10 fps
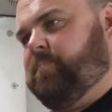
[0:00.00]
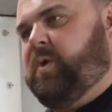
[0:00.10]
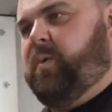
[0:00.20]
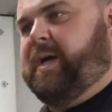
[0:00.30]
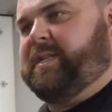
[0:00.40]

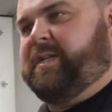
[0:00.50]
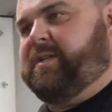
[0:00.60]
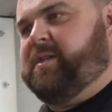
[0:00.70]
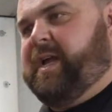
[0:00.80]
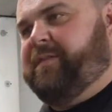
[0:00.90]
why does this
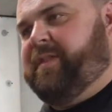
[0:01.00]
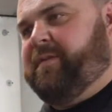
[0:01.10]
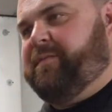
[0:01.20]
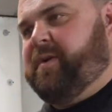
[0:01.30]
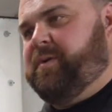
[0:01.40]
look like everything
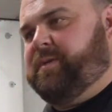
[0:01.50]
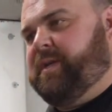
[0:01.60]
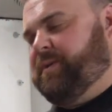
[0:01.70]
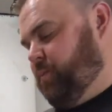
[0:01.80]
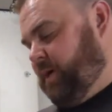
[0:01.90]
froze?
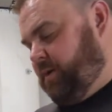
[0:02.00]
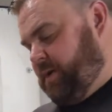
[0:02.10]
That was weird.